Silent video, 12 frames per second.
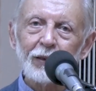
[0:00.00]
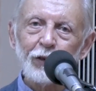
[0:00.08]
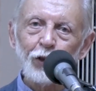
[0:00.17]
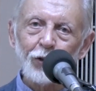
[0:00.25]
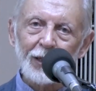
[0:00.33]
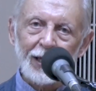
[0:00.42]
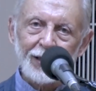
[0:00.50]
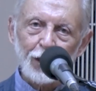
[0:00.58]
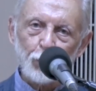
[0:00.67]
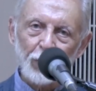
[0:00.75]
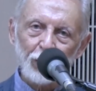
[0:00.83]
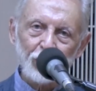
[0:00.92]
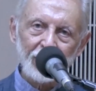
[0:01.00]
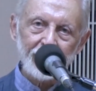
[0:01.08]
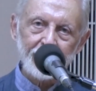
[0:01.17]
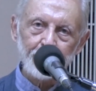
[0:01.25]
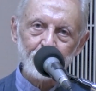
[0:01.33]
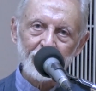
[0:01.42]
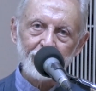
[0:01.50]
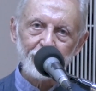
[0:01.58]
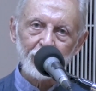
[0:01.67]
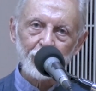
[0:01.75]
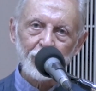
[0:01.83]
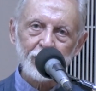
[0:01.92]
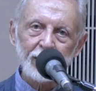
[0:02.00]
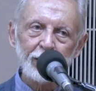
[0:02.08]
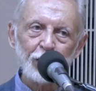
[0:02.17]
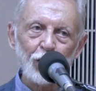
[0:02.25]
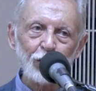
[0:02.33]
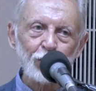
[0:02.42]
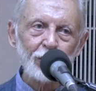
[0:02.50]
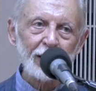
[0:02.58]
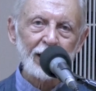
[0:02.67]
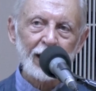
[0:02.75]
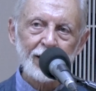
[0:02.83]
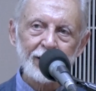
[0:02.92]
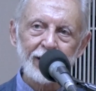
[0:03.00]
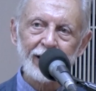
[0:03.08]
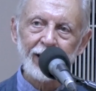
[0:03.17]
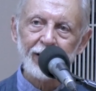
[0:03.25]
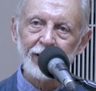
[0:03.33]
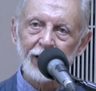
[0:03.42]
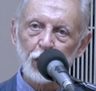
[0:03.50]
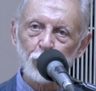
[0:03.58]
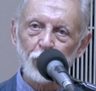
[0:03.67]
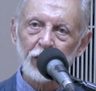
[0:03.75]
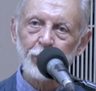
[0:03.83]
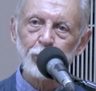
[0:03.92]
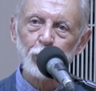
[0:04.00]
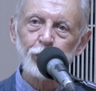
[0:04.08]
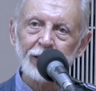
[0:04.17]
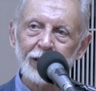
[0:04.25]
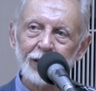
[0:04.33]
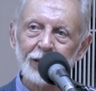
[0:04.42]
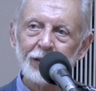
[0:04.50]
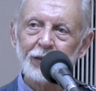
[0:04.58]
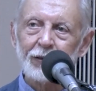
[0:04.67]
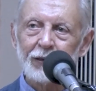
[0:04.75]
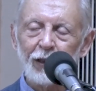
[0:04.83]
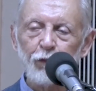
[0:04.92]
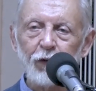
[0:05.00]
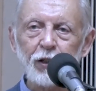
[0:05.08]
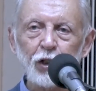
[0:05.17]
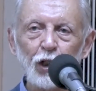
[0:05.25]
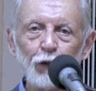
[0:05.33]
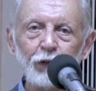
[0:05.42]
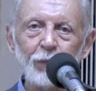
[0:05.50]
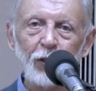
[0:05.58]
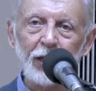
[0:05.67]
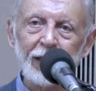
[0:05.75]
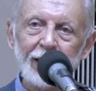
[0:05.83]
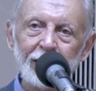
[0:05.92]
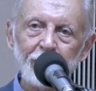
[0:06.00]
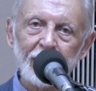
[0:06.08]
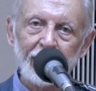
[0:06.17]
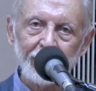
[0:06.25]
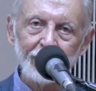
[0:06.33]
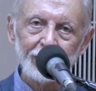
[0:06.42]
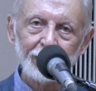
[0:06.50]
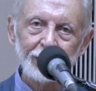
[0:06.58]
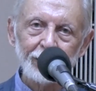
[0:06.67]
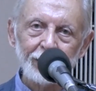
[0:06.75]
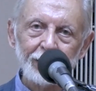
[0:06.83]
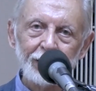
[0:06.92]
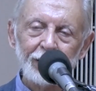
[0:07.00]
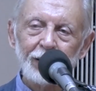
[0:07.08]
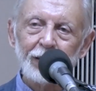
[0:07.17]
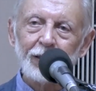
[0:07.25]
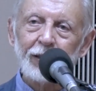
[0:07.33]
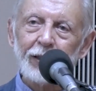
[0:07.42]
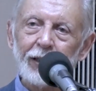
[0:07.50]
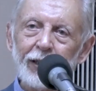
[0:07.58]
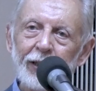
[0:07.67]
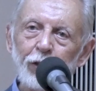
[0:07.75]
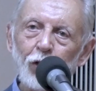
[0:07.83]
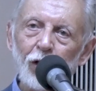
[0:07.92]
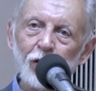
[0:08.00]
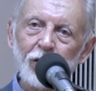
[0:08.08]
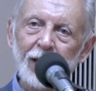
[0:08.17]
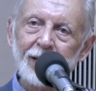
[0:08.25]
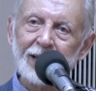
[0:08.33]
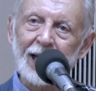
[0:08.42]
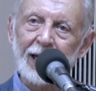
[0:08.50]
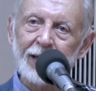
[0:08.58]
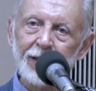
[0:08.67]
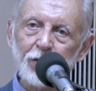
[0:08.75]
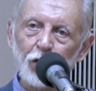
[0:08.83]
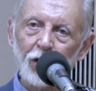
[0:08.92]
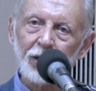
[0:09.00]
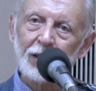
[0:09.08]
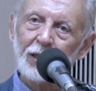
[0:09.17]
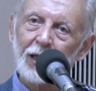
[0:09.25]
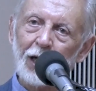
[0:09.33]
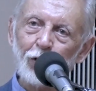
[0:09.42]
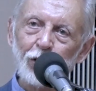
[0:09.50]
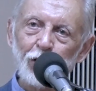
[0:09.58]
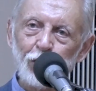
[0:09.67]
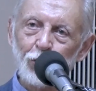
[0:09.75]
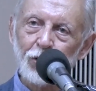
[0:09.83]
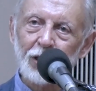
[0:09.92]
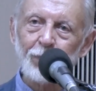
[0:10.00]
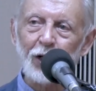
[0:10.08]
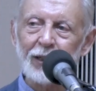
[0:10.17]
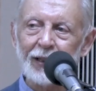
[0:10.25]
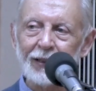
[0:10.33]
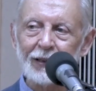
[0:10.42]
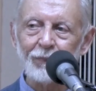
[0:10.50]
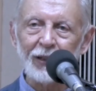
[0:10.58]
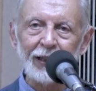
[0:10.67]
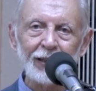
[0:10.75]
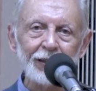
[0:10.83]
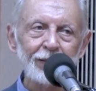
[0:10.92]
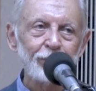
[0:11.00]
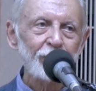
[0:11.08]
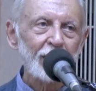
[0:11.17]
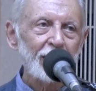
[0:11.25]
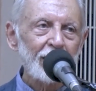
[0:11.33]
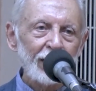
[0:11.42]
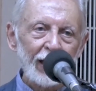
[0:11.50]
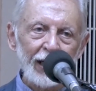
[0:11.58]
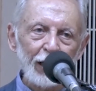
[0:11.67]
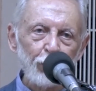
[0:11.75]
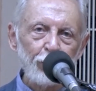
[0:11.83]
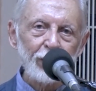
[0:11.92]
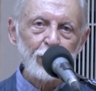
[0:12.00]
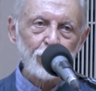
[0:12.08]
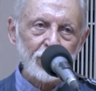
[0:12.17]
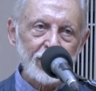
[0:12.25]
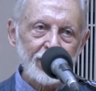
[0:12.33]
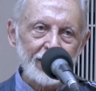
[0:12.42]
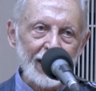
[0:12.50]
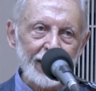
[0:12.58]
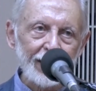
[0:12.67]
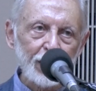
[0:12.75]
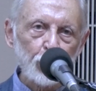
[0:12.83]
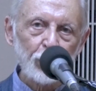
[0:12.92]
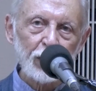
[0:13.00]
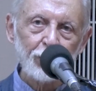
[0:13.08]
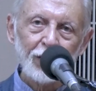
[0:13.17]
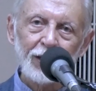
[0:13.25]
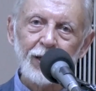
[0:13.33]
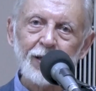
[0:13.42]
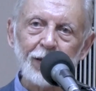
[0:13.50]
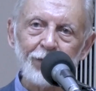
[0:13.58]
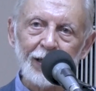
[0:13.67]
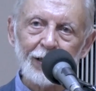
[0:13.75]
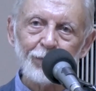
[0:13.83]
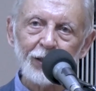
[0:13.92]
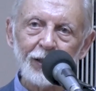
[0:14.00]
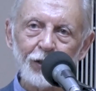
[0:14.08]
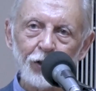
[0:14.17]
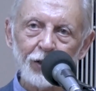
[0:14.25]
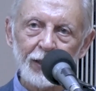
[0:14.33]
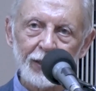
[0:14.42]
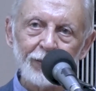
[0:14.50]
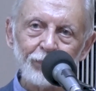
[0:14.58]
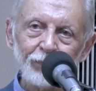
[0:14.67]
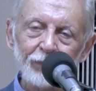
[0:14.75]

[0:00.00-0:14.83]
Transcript: Yoga is a spiritual discipline because it not only has the techniques for improving the function of the body and the mind, it also has guidance on how to use the body and the mind. And if we use this guidance which is available in yoga,